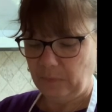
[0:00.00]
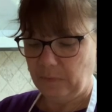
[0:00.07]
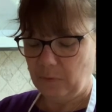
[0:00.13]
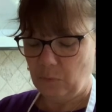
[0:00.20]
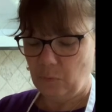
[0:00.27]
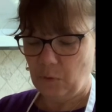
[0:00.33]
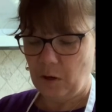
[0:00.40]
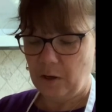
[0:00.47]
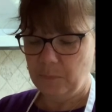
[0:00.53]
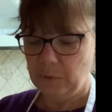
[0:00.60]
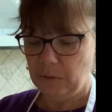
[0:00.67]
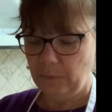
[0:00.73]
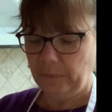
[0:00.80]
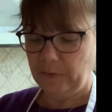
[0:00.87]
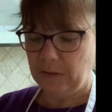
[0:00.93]
So we're
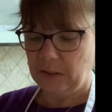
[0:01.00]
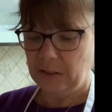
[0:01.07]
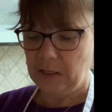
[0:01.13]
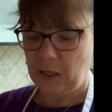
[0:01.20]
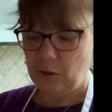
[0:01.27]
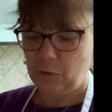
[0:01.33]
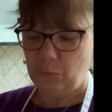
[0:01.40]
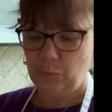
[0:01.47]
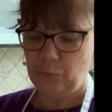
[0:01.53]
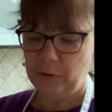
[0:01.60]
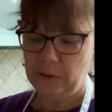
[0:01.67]
using a yellow